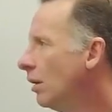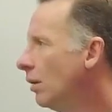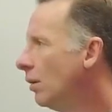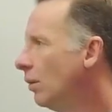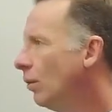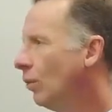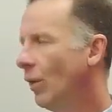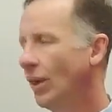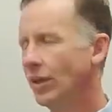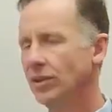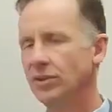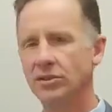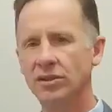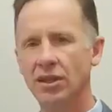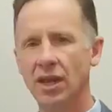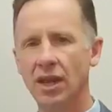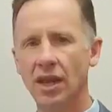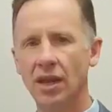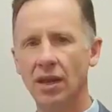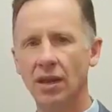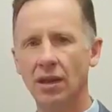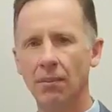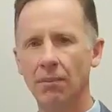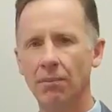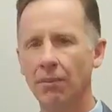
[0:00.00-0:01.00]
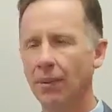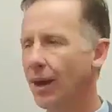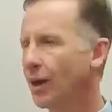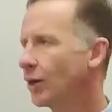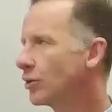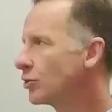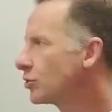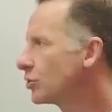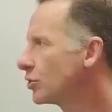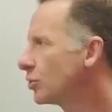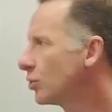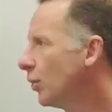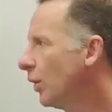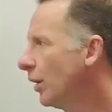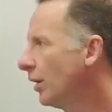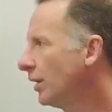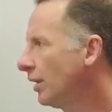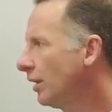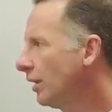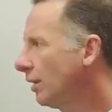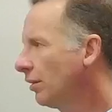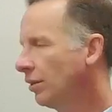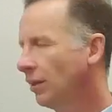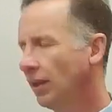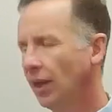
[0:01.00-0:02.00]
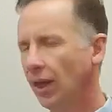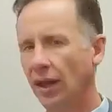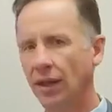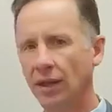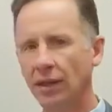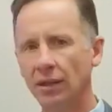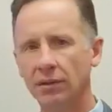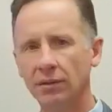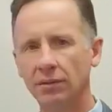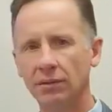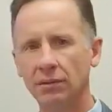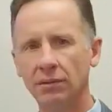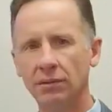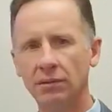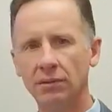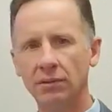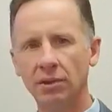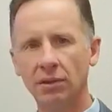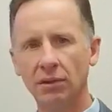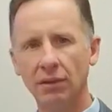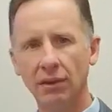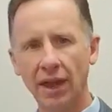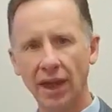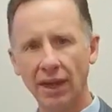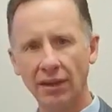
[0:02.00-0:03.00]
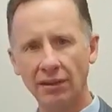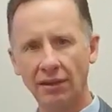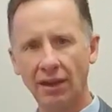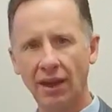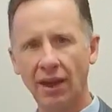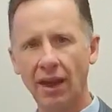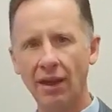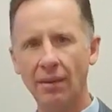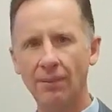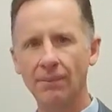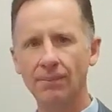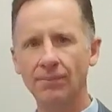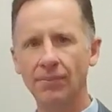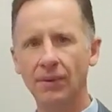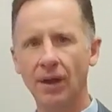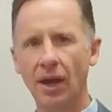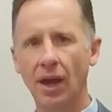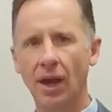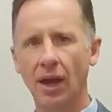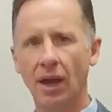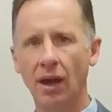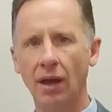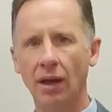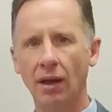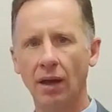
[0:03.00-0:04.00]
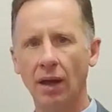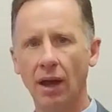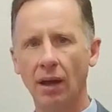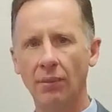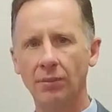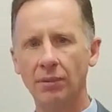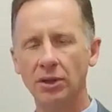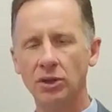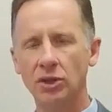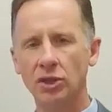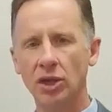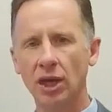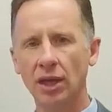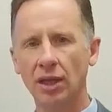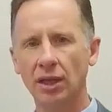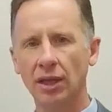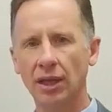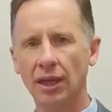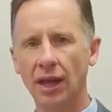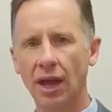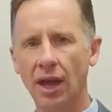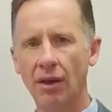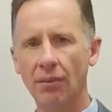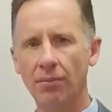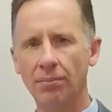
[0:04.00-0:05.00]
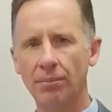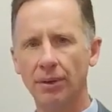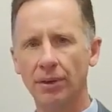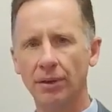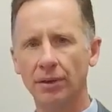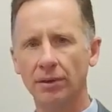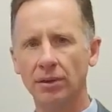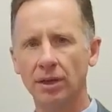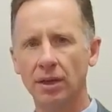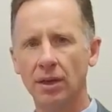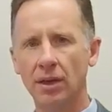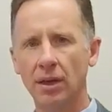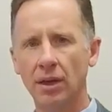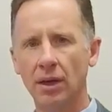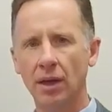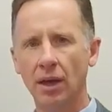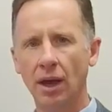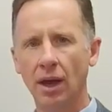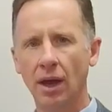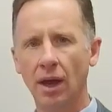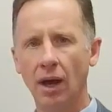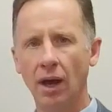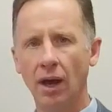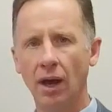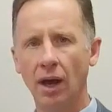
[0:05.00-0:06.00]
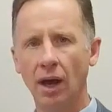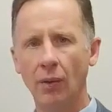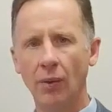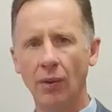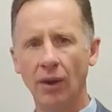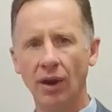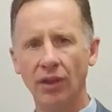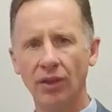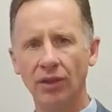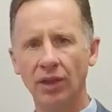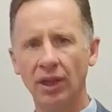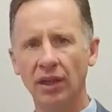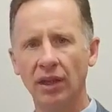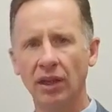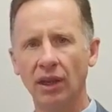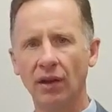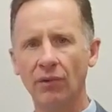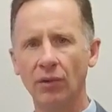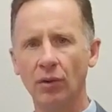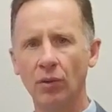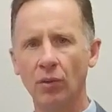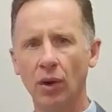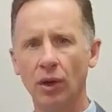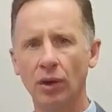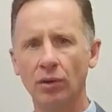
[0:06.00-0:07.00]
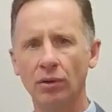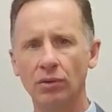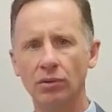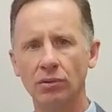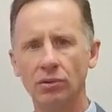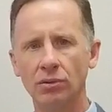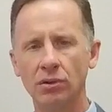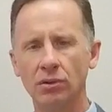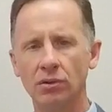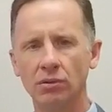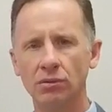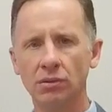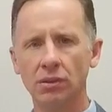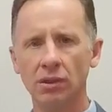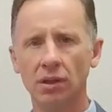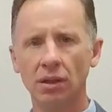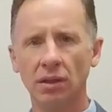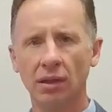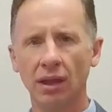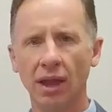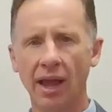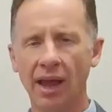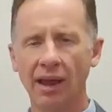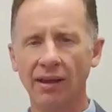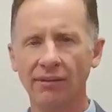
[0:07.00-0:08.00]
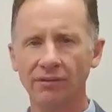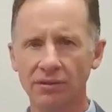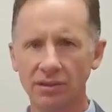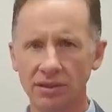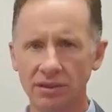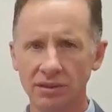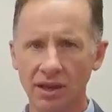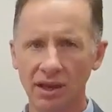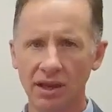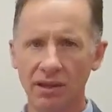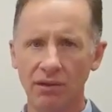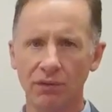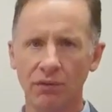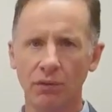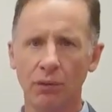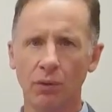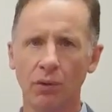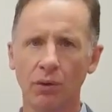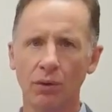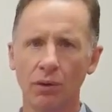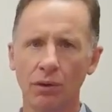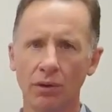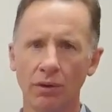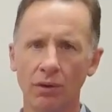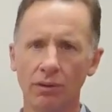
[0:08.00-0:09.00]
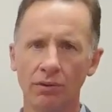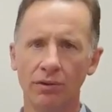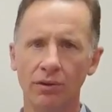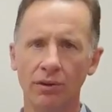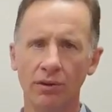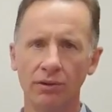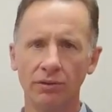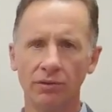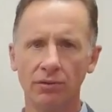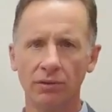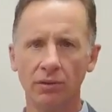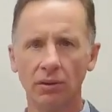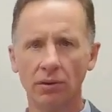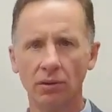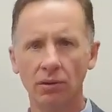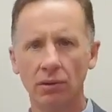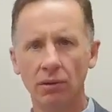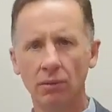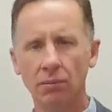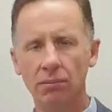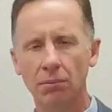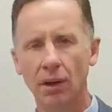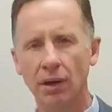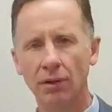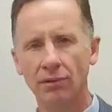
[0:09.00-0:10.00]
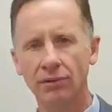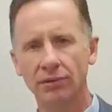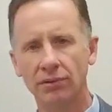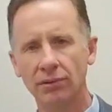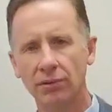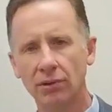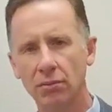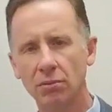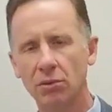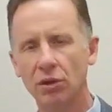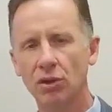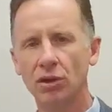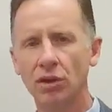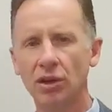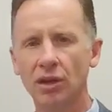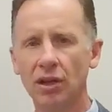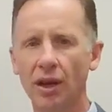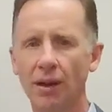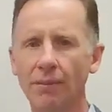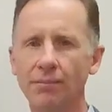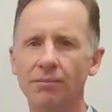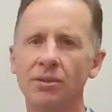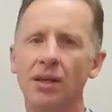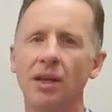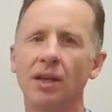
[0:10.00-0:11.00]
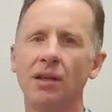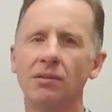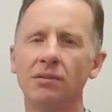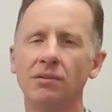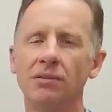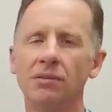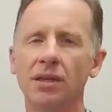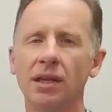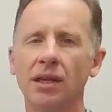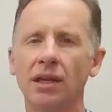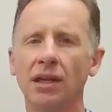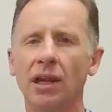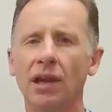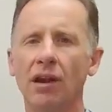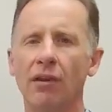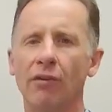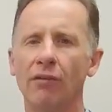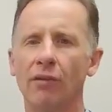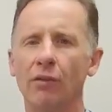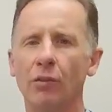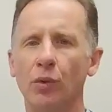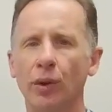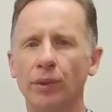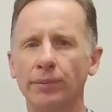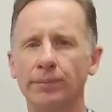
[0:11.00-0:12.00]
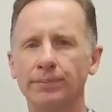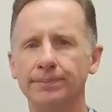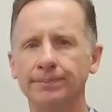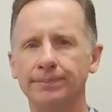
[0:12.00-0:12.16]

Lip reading: Wednesday, March 20th. And until that time, I'll be checking out, but I want to thank everyone who tuned in live today for this month's community update. Take care, everyone.